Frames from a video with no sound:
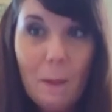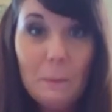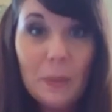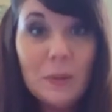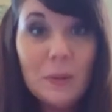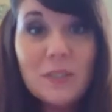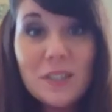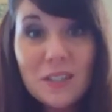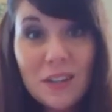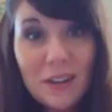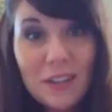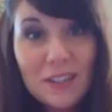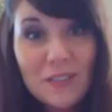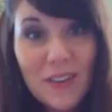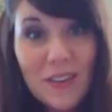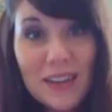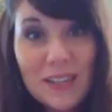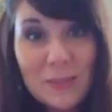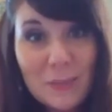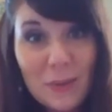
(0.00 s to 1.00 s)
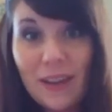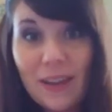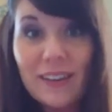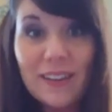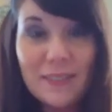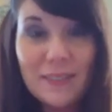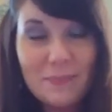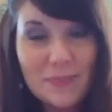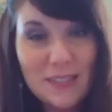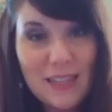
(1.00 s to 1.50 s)
posted on his
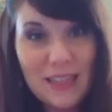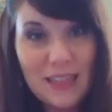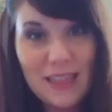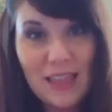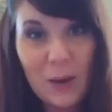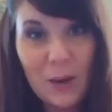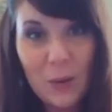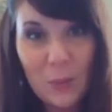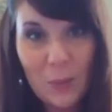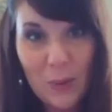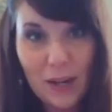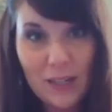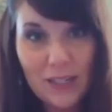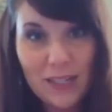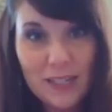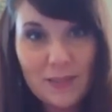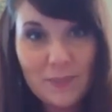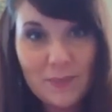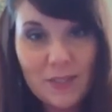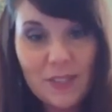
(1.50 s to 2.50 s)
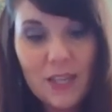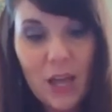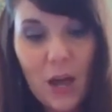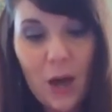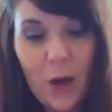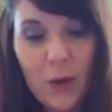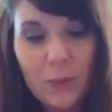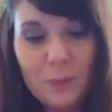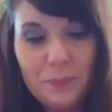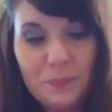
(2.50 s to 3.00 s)
Facebook that we're pregnant.
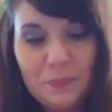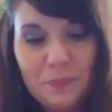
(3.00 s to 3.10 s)
So